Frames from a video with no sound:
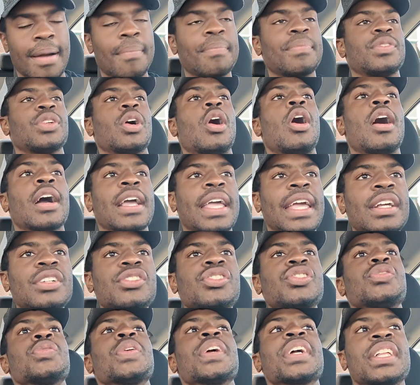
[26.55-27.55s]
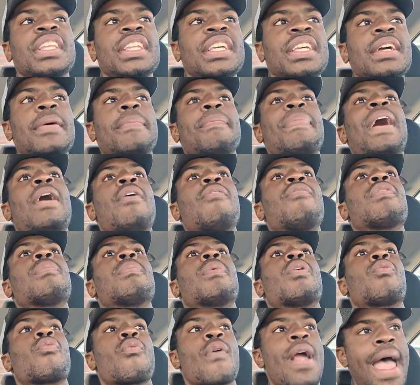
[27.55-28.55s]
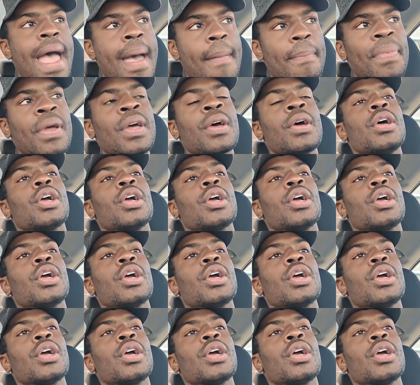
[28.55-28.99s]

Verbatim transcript: I'm talking strictly about from a rap